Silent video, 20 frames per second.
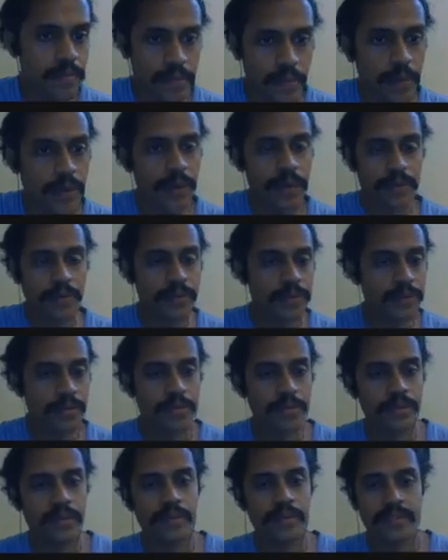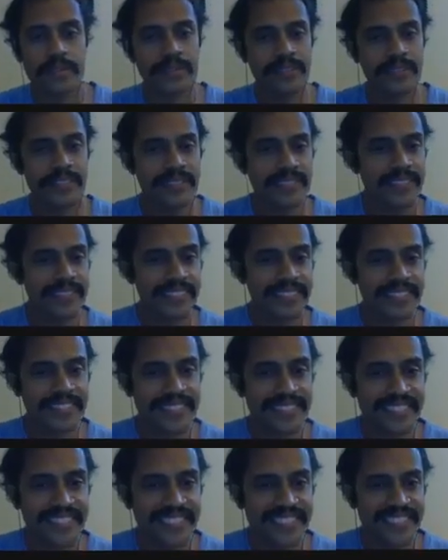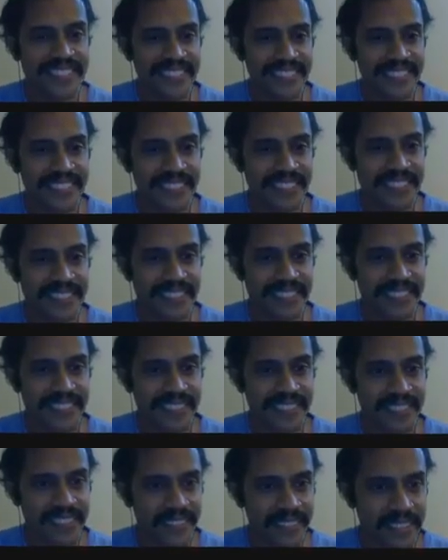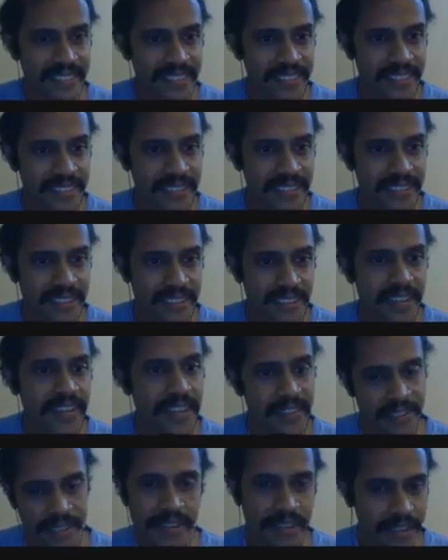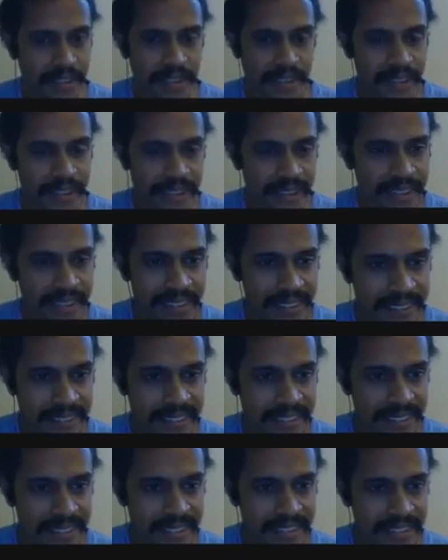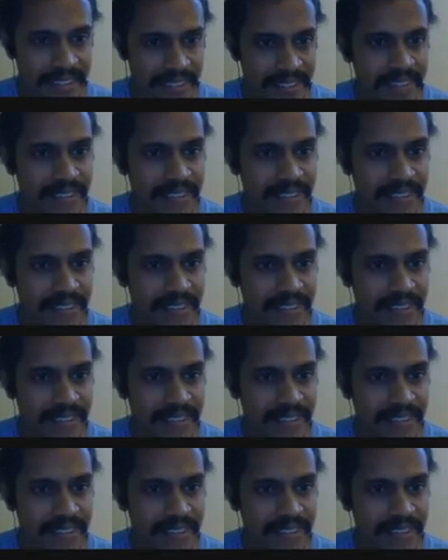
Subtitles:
Earlier, Timo Berekastan, you must be knowing, was a VA2. Timo 1 Berekastan.